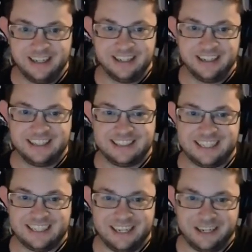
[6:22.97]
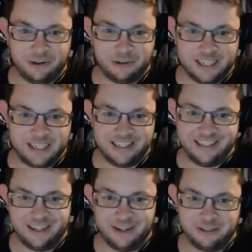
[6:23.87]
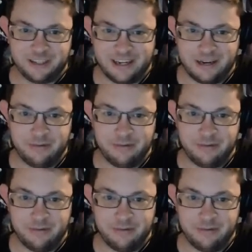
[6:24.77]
He sat there goaltending the whole time.